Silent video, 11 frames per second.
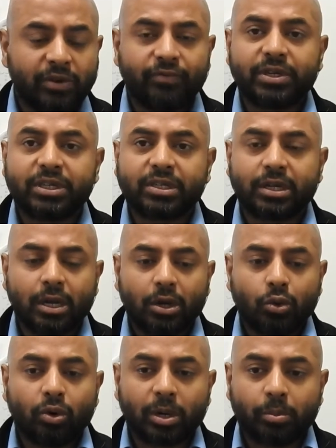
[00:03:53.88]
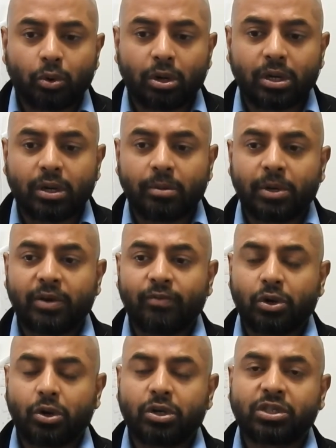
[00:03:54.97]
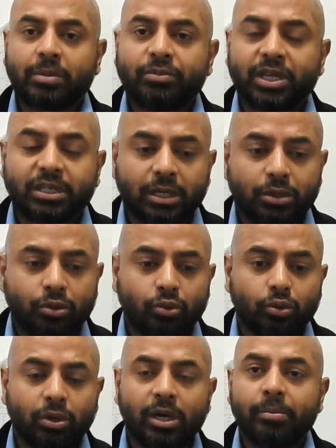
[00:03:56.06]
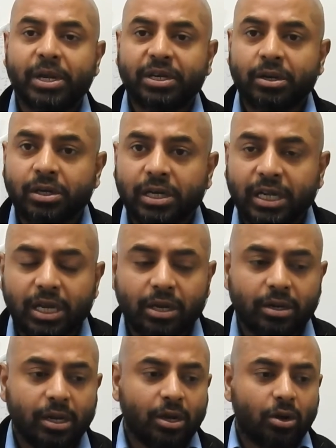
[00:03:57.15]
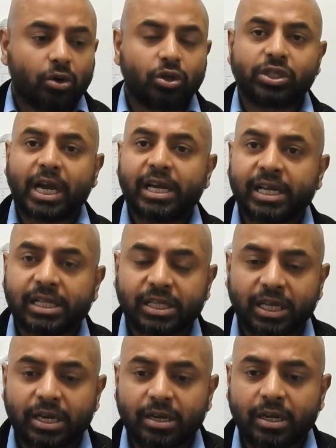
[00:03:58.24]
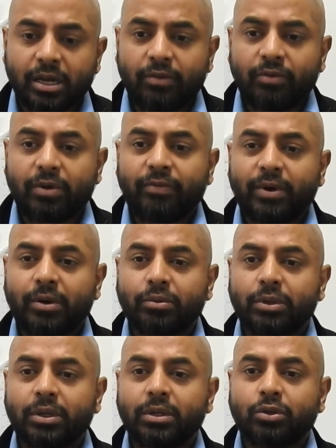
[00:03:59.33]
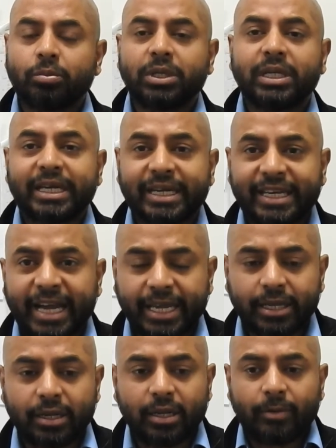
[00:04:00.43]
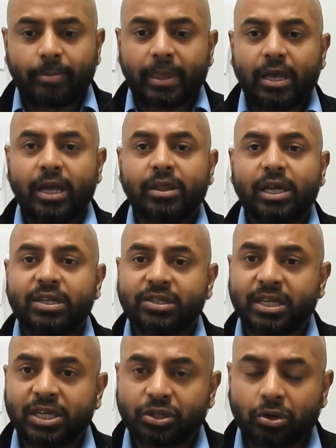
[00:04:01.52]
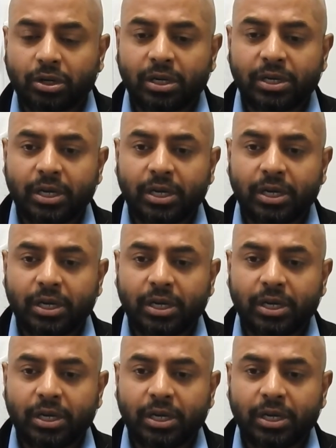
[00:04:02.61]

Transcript: infants who are born but were not subjected to maternal care or child health care were found to be dying, and that is the historical